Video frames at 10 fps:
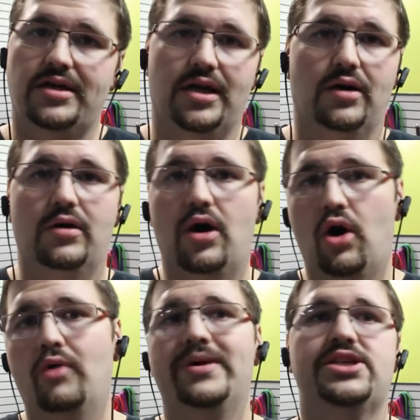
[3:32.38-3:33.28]
you know,
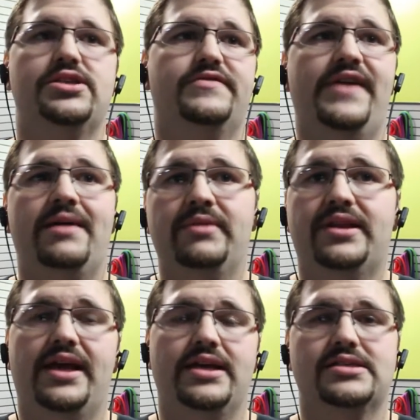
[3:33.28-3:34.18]
home issues, family
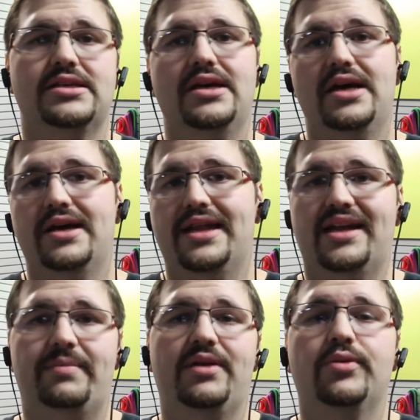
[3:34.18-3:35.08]
things
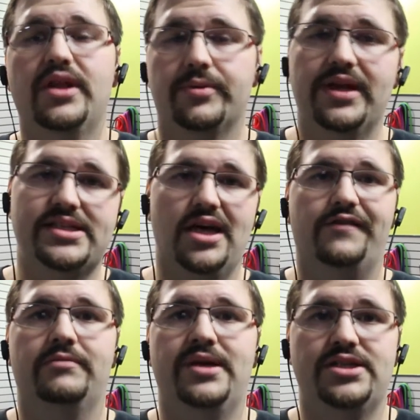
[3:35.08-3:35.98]
that have been really, really
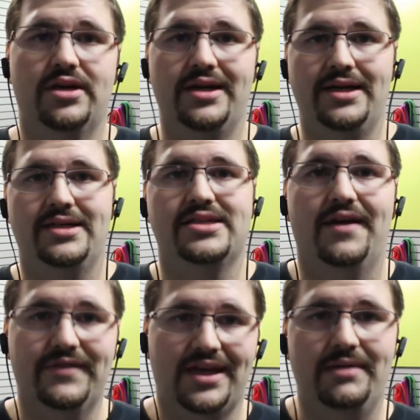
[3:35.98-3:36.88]
tough on my journey and
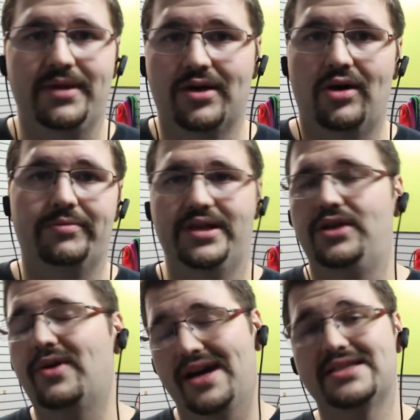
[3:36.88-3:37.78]
tough to keep me going. But
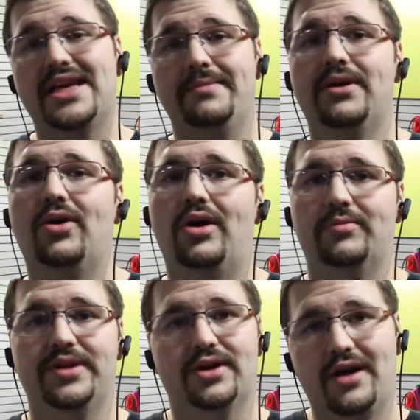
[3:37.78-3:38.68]
you guys keep me
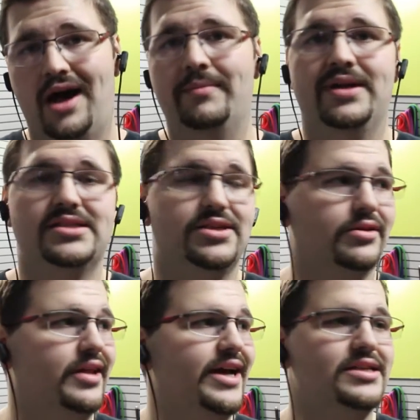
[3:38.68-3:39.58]
going with your comments,
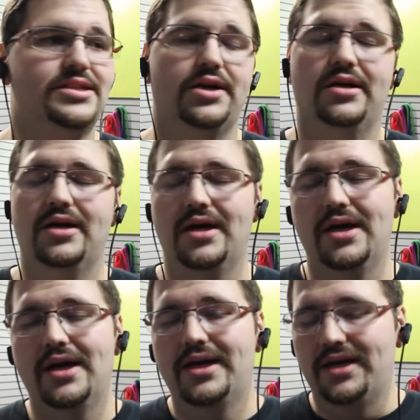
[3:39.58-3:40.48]
your likes, your
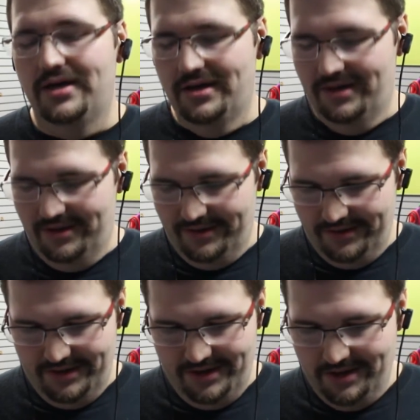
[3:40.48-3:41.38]

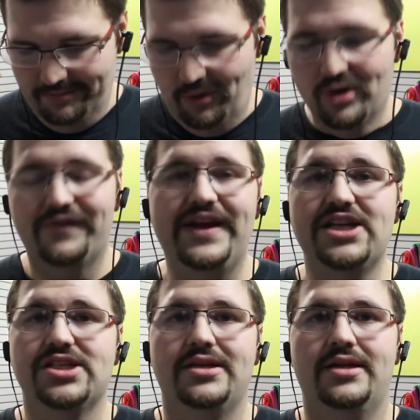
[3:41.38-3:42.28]

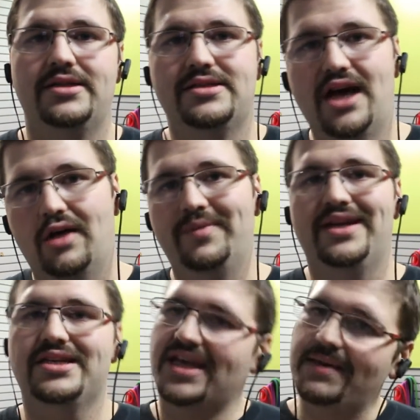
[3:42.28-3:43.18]
motivation, and telling
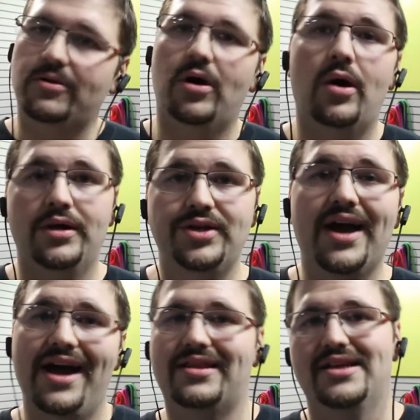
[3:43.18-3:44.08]
me, keep going, you
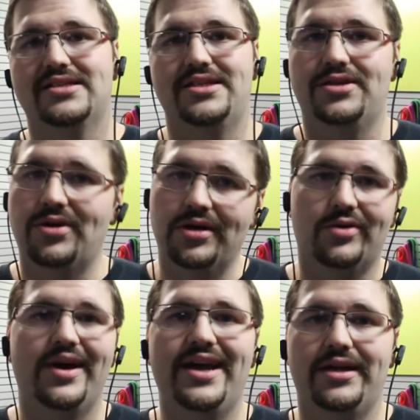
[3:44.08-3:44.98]
got this, you're doing
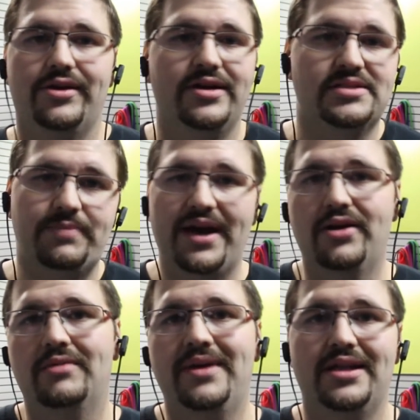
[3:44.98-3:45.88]
great, you're
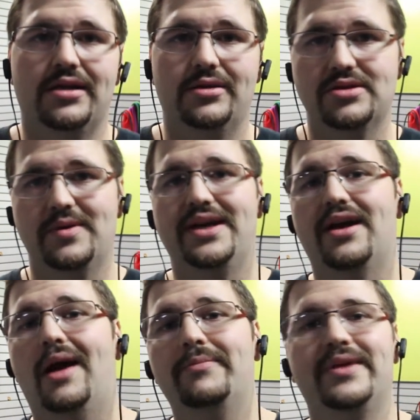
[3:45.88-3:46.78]
inspiring me to lose weight,
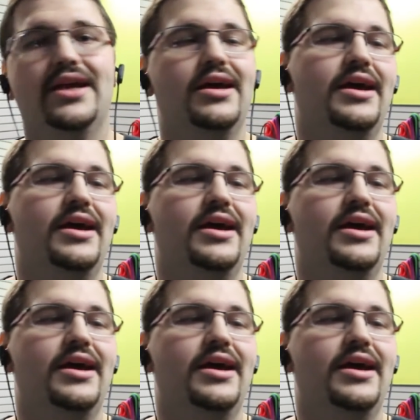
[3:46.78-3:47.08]
you're helping me.